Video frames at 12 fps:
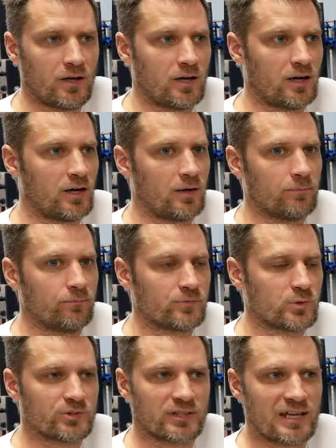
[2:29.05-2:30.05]
So
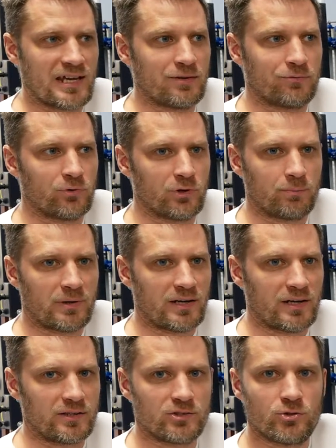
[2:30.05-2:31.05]
it's like 8 foot
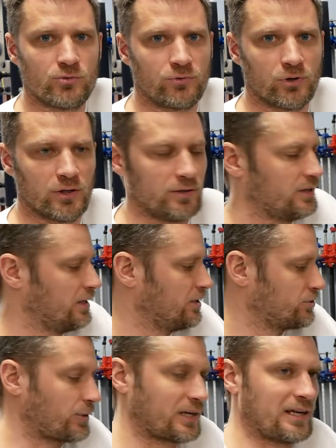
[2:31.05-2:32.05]
by 2 foot.
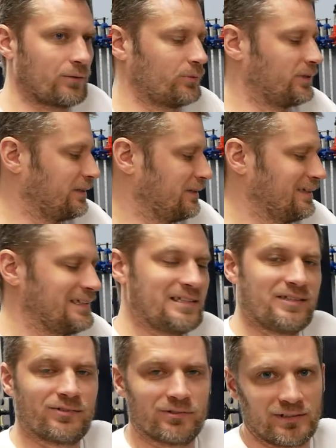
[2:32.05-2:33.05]
So I can't really
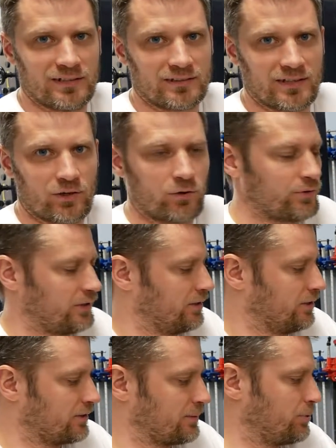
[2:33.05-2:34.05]
easily get that over
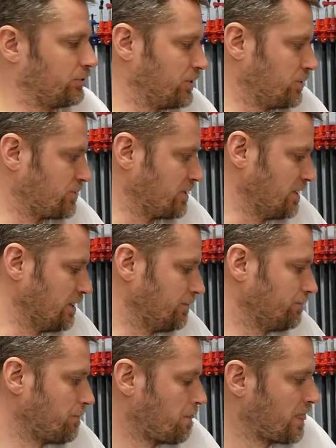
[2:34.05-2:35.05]
here to put those in.
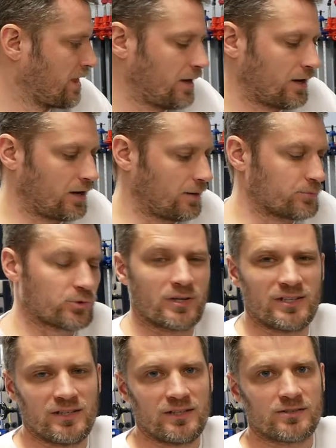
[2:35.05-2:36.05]
So
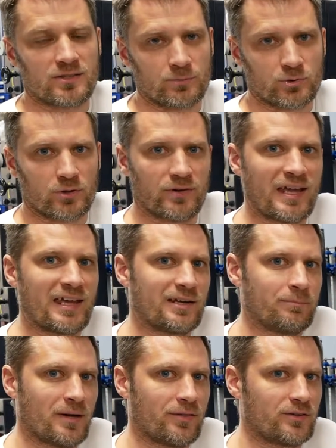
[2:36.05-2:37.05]
I'd need some sort of
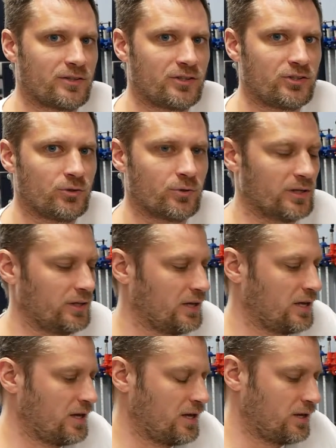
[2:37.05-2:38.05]
hand method to do it.
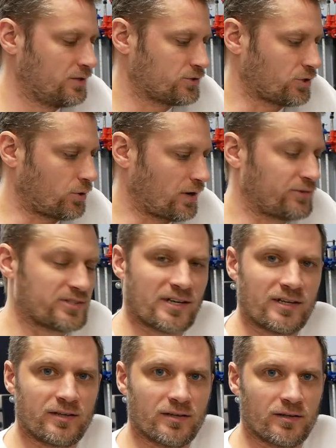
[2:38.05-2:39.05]
So I've
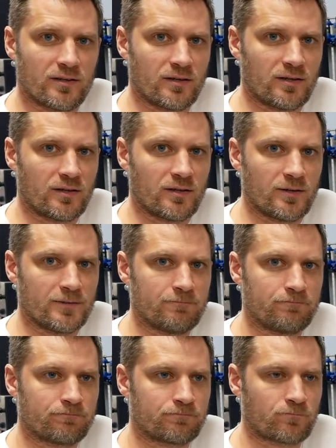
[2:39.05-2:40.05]
designed
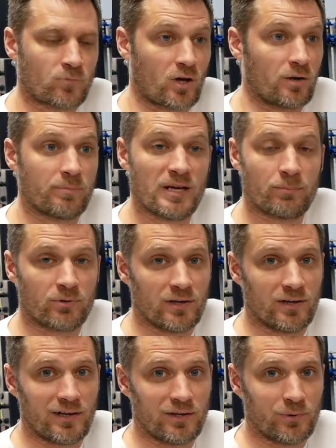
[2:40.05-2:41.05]
on paper
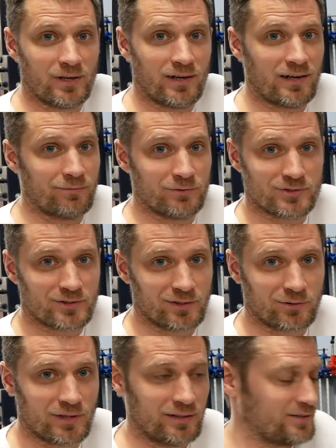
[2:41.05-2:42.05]
anyway, I haven't started
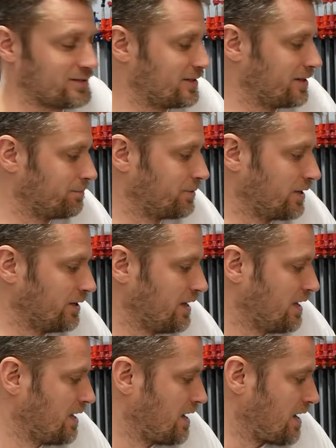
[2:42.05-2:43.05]
creating this yet, but
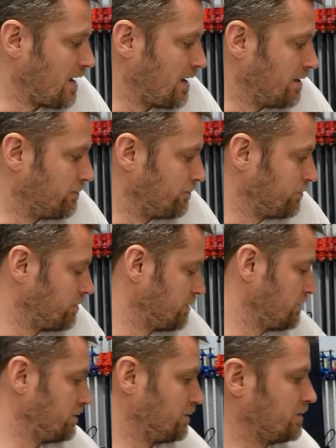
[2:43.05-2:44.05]
I've
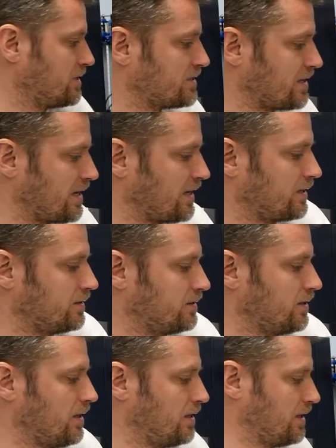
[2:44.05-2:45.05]
designed
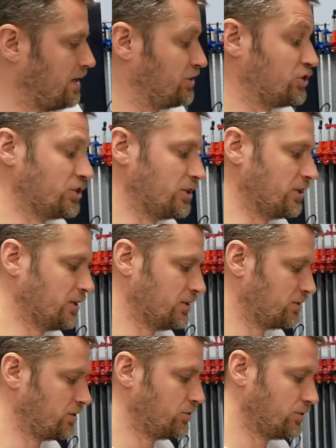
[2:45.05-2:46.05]
a jig
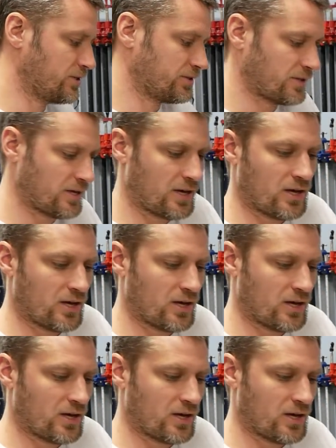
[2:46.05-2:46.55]
to do this.